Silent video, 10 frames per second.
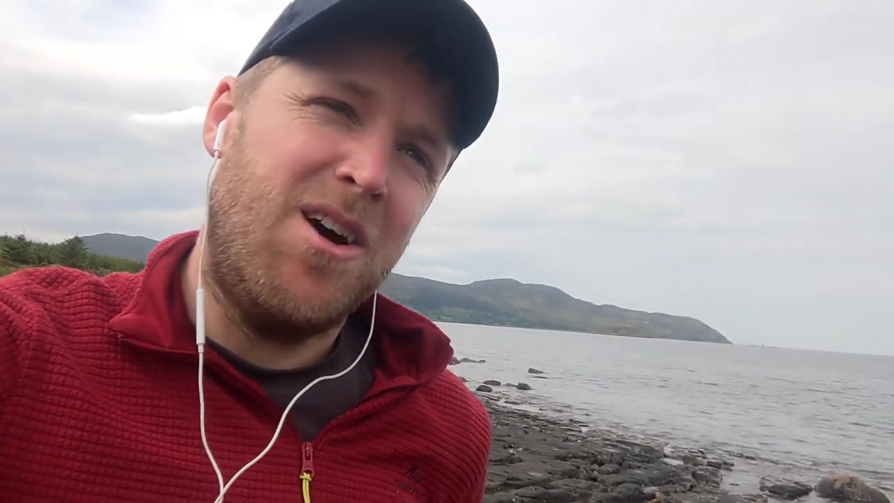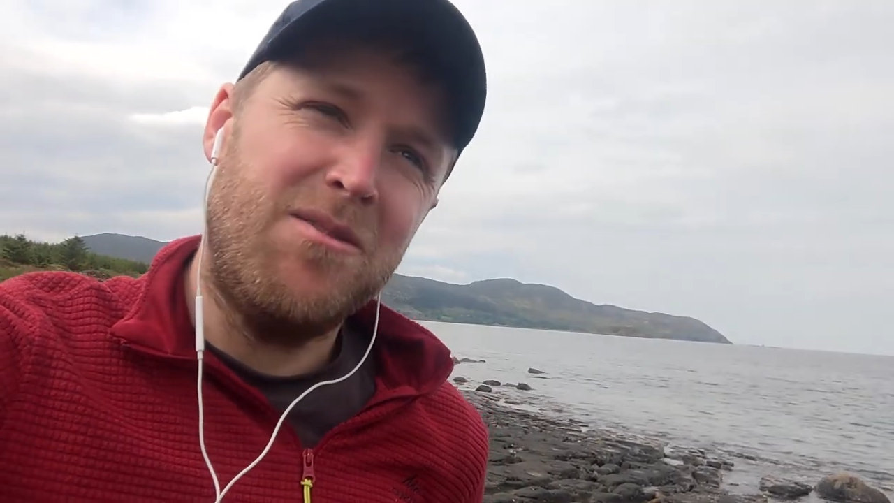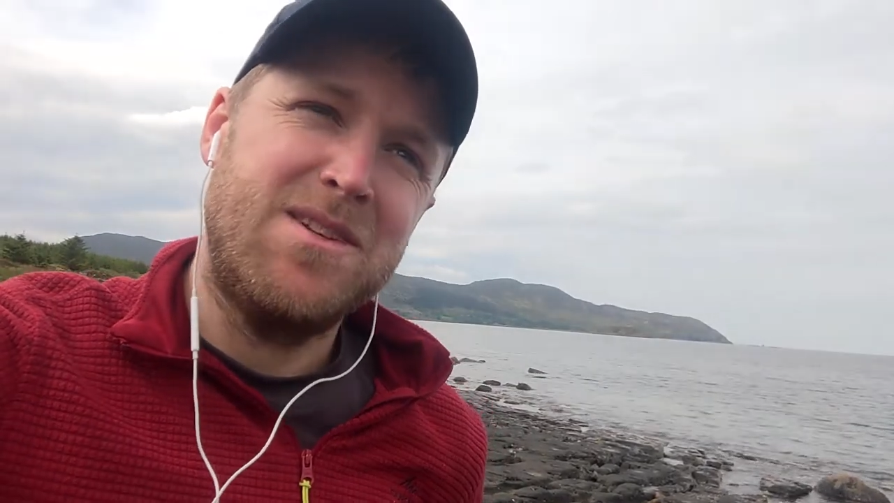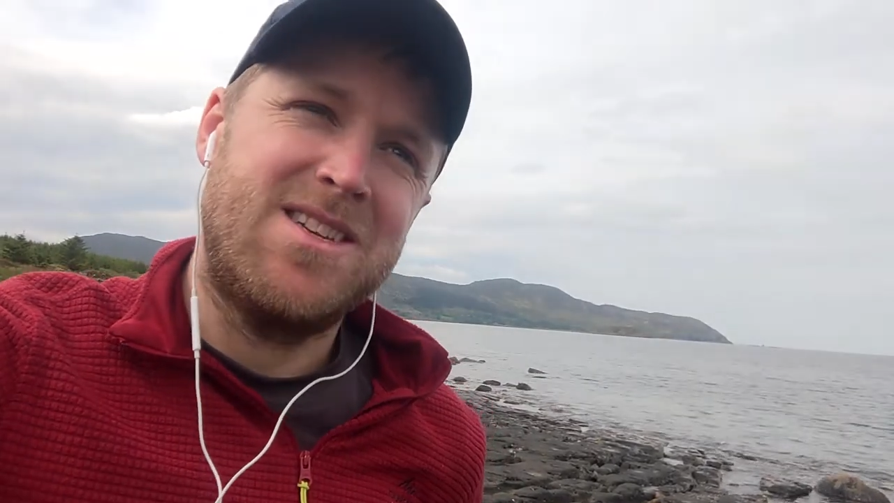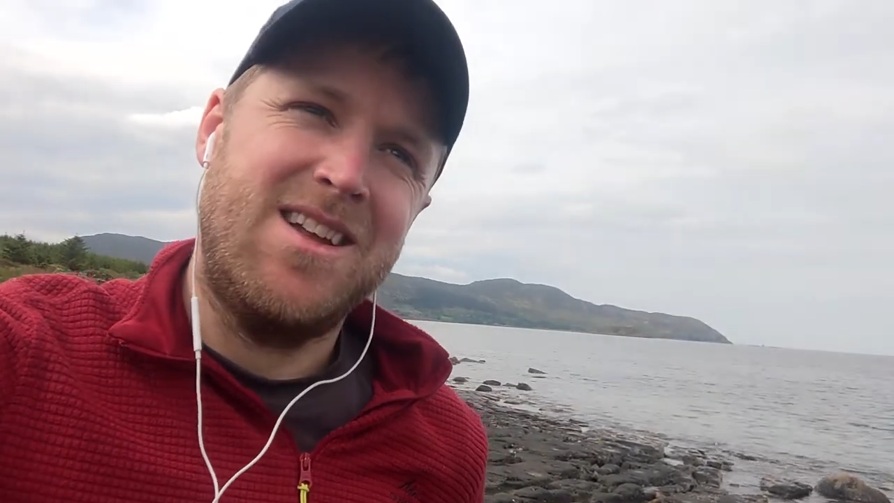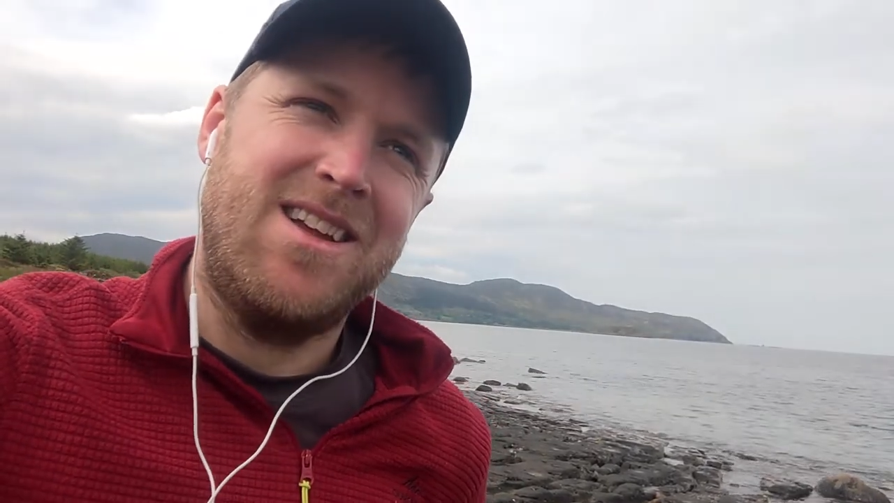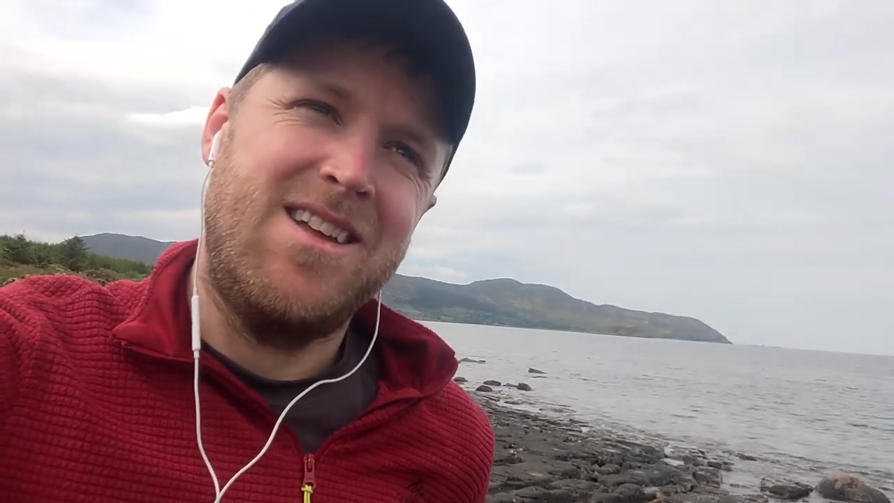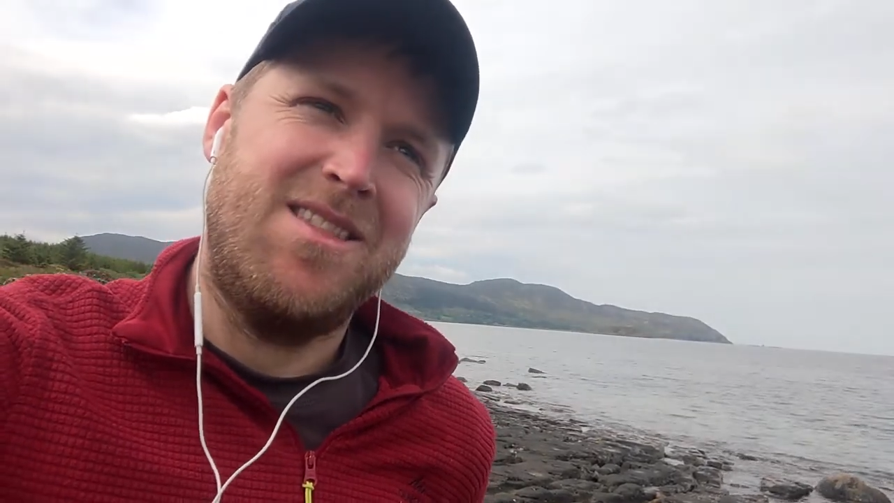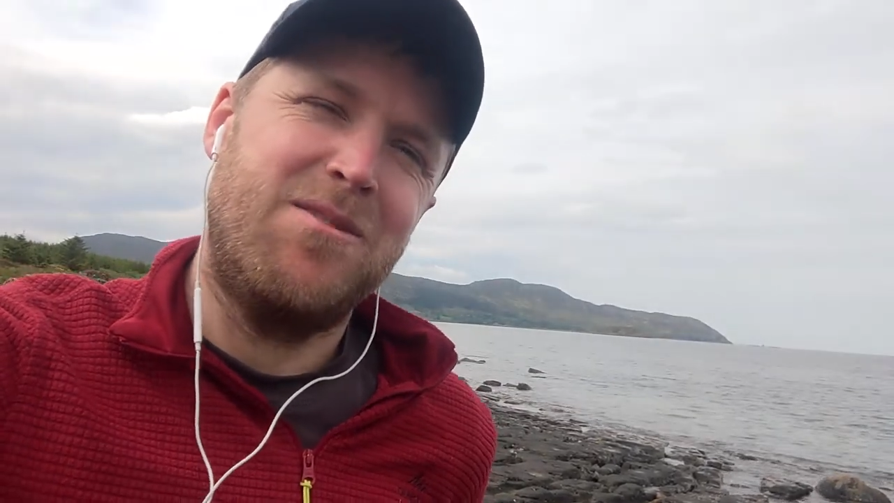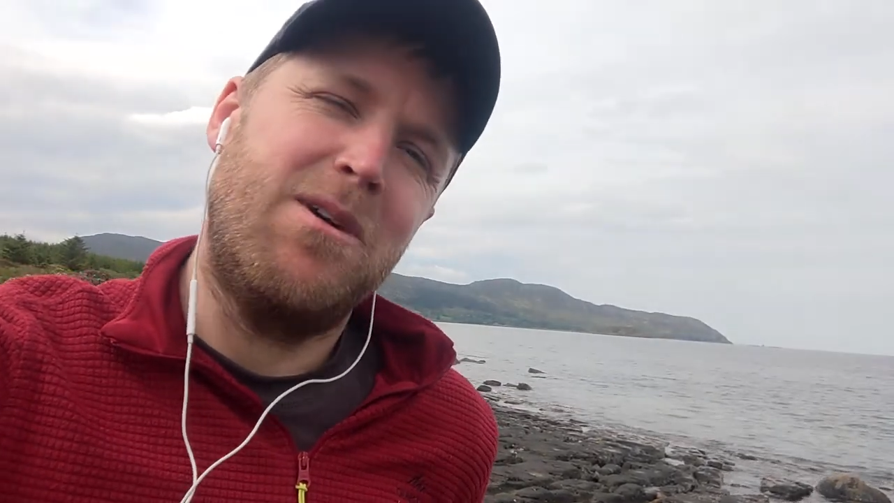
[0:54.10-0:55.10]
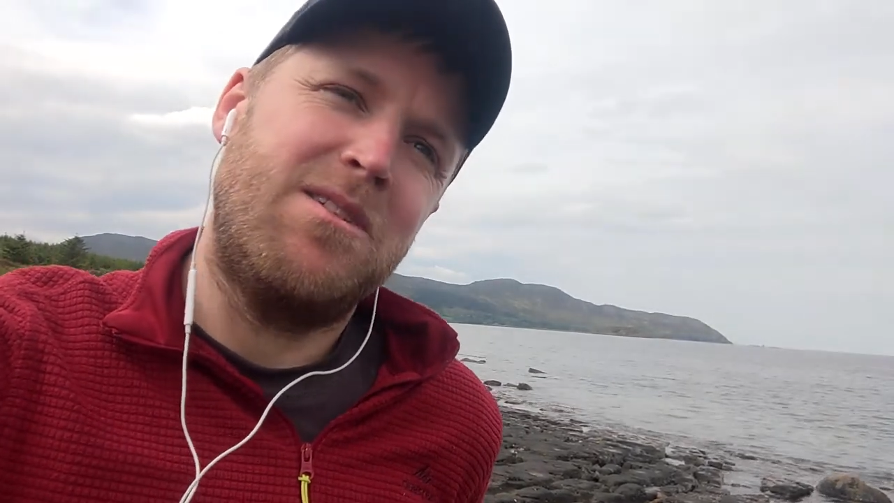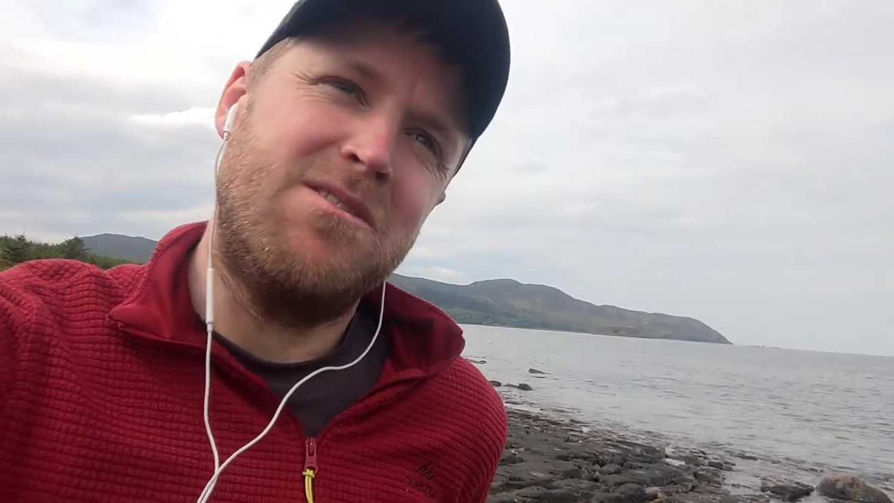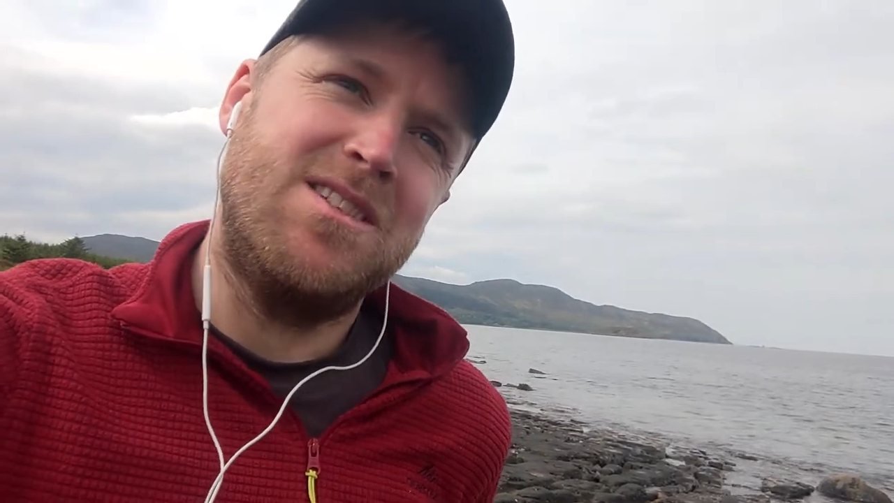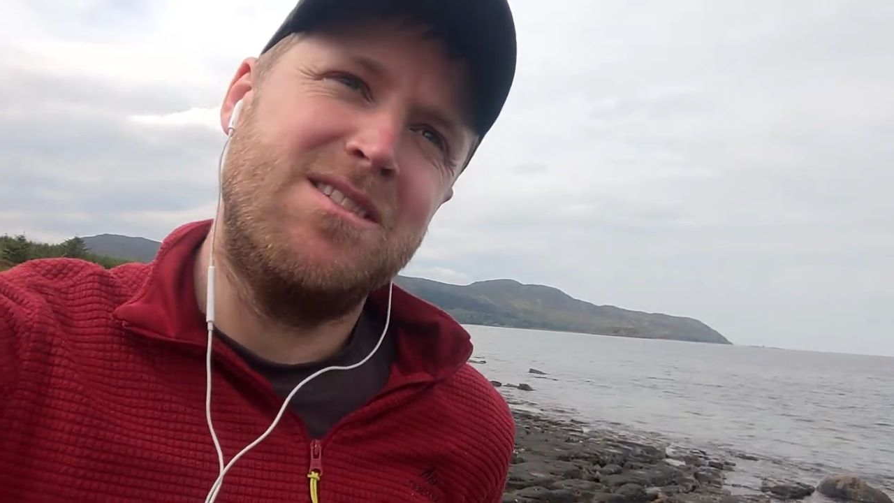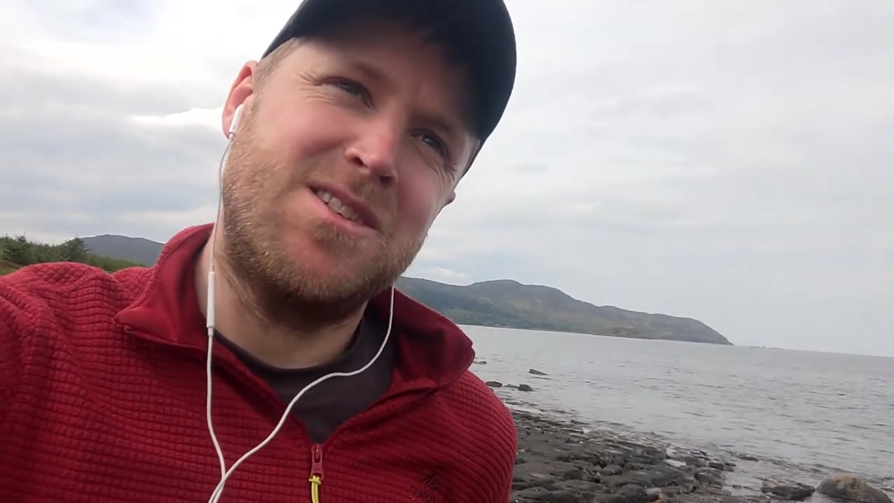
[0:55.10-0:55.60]
Obviously the
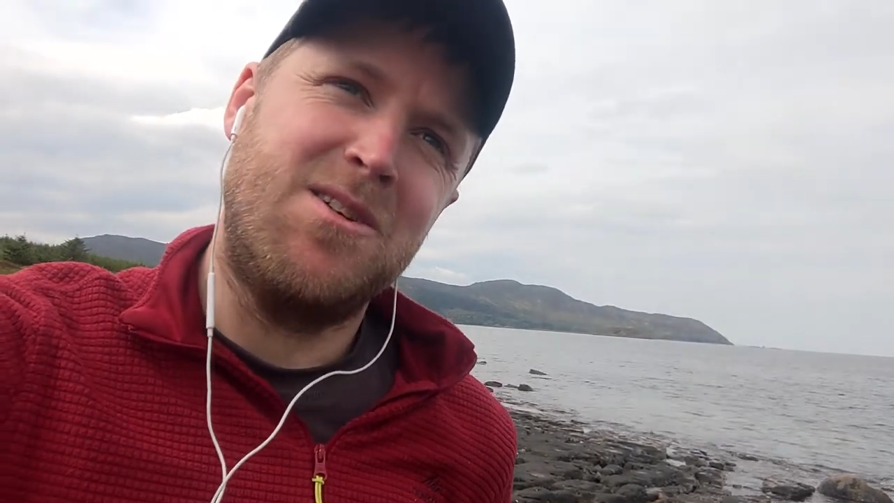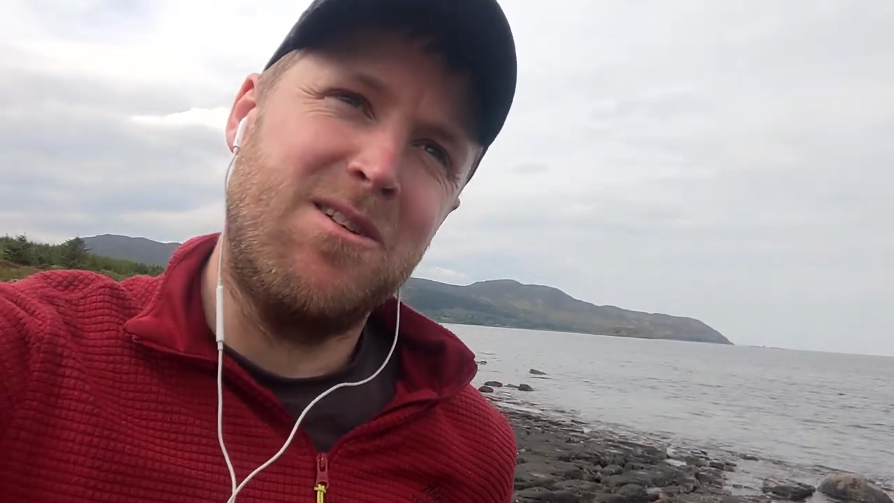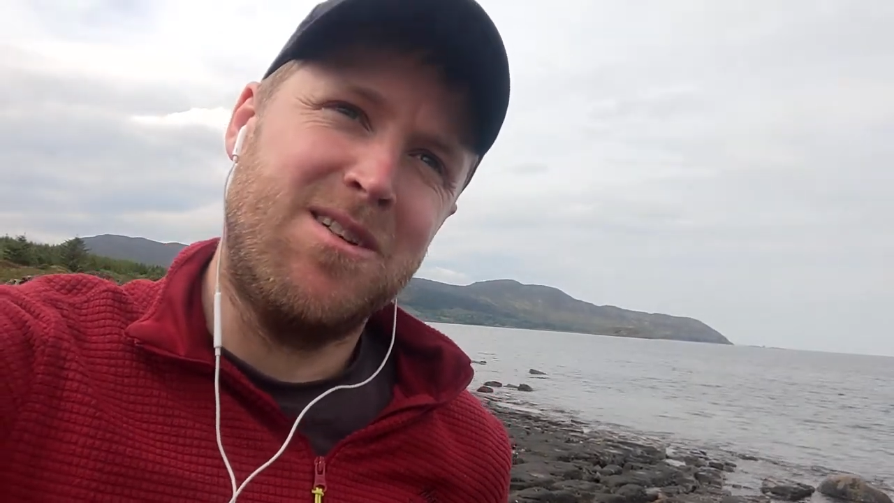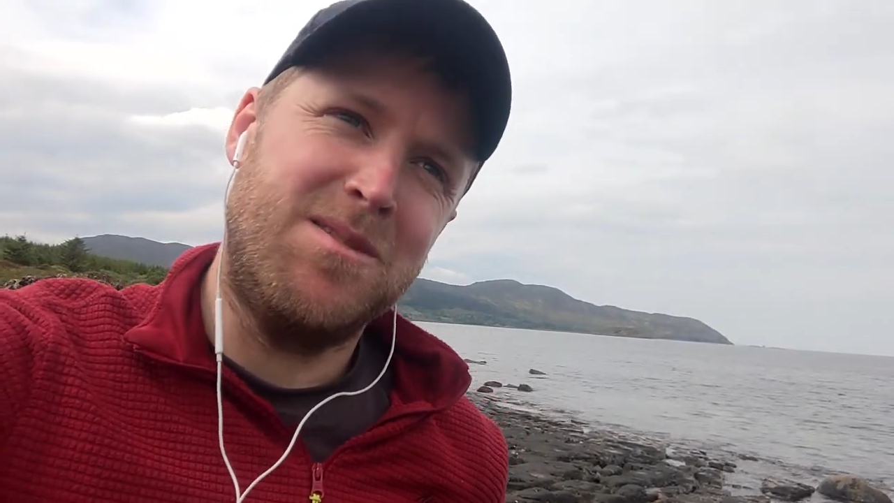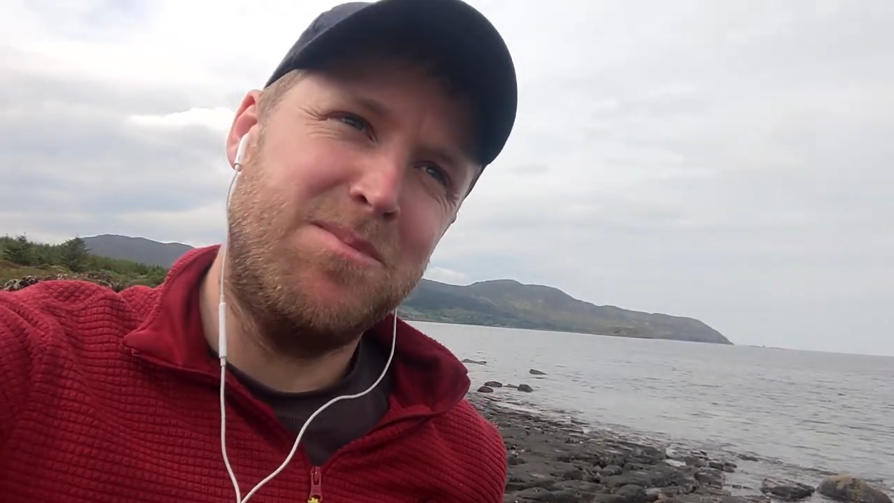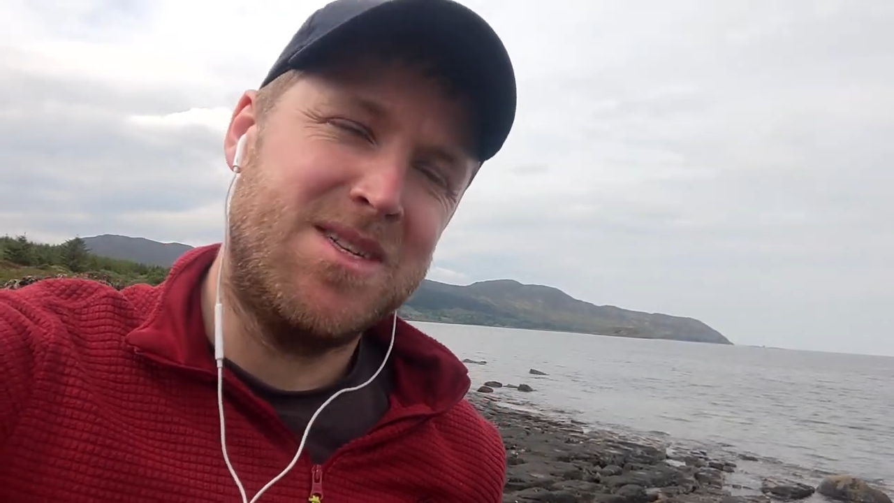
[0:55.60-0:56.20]
weather in Scotland,